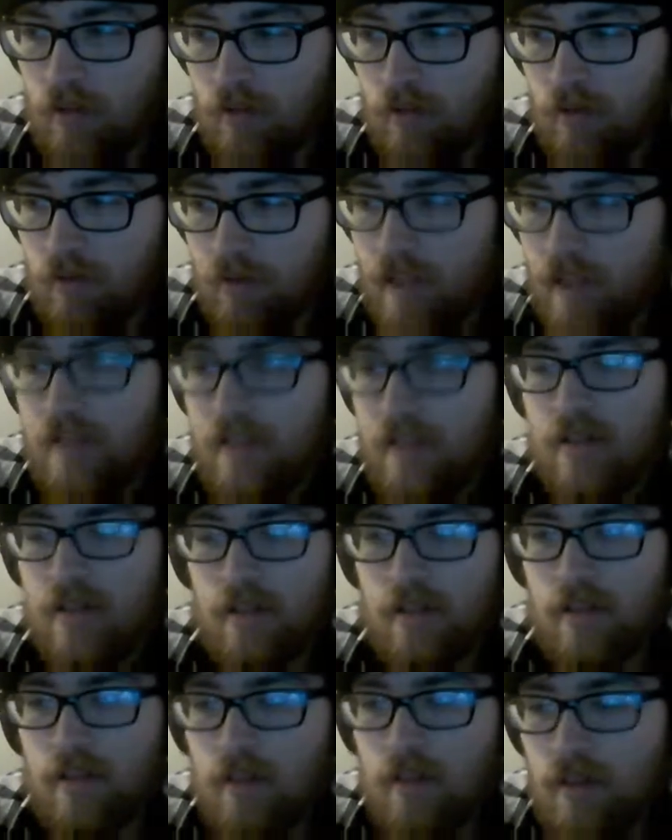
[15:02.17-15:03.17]
That's
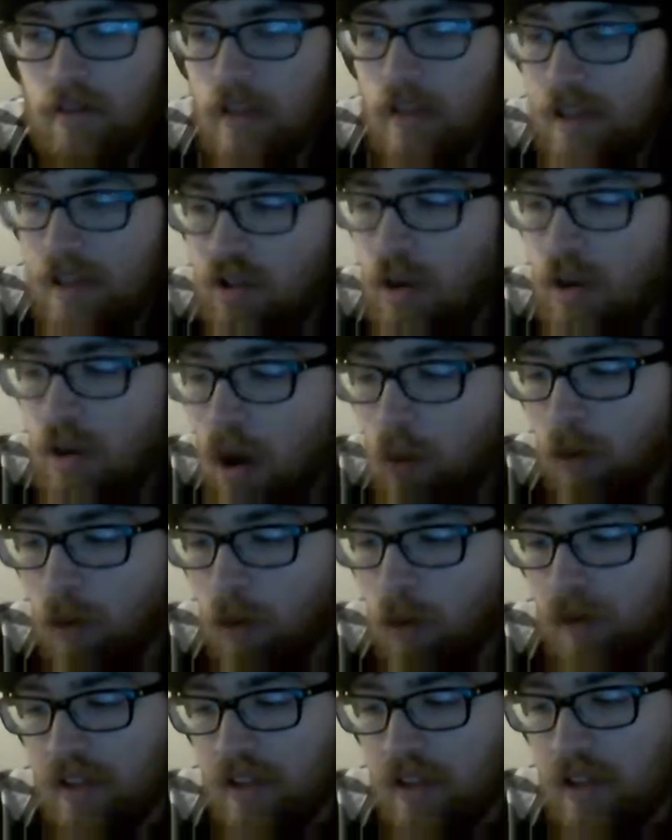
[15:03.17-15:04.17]

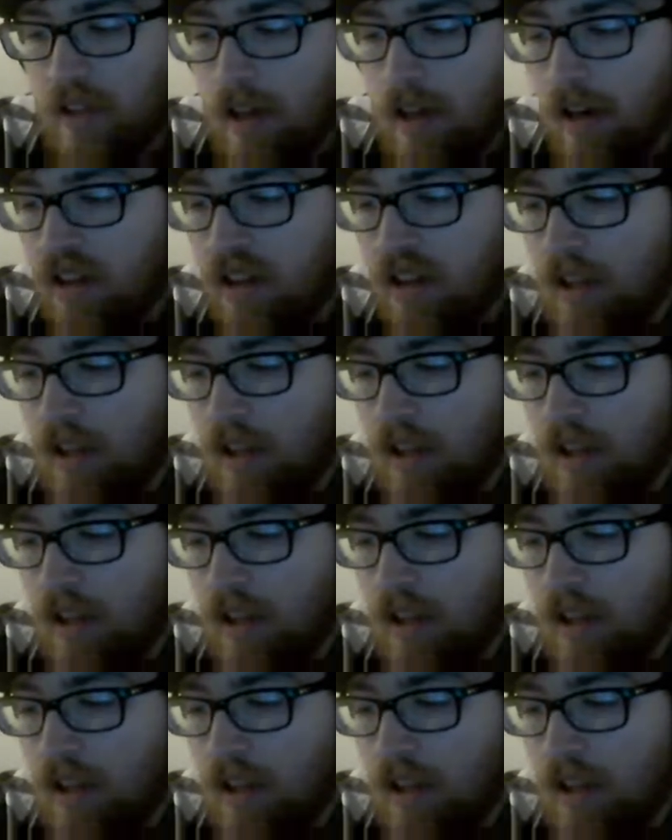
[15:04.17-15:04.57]
noteworthy, and I think he